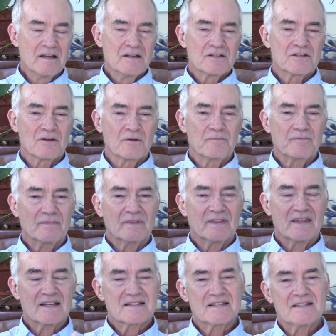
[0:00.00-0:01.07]
So
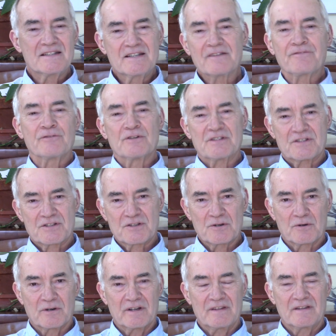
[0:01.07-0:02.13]
that's a different
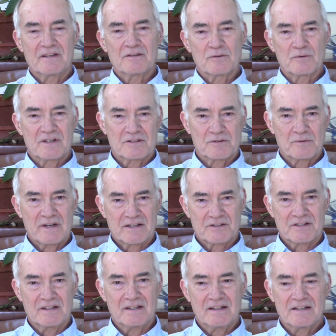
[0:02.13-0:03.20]
story than the
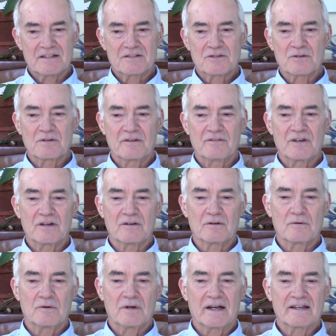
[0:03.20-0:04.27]
resurrection. It's sort of
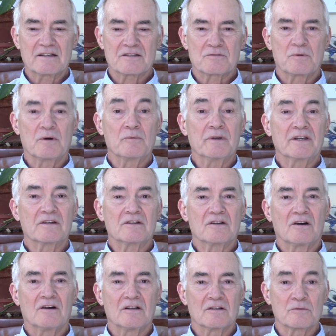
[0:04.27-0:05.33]
I guess what we could
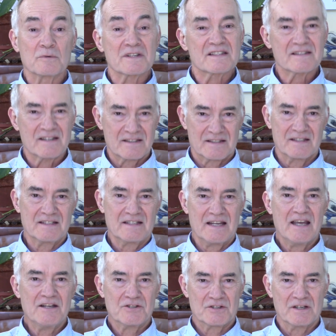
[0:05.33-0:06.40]
call a
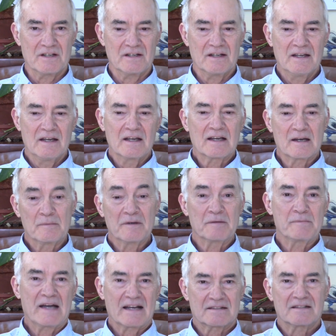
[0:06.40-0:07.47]
resuscitation, coming
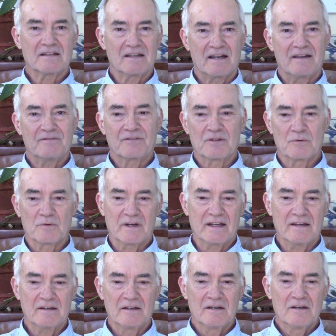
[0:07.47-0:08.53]
back to life the
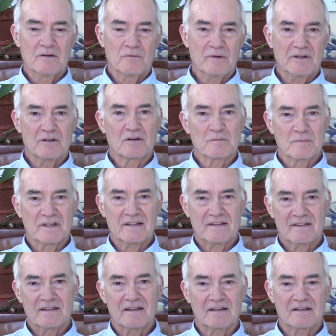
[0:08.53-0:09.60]
way we normally
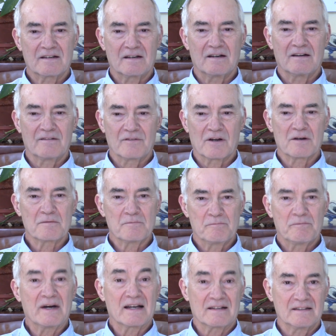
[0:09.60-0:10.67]
think of our
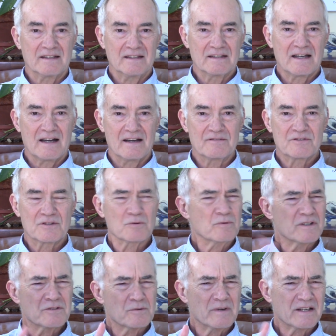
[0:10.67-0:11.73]
bodily lives. The
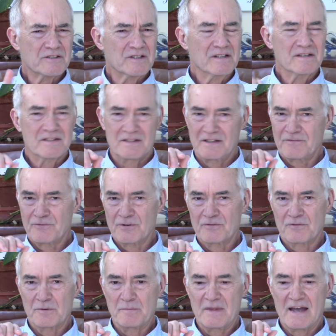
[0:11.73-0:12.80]
resurrection is different
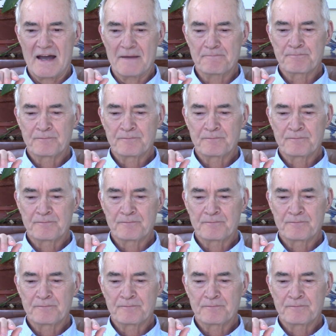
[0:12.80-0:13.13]
from that.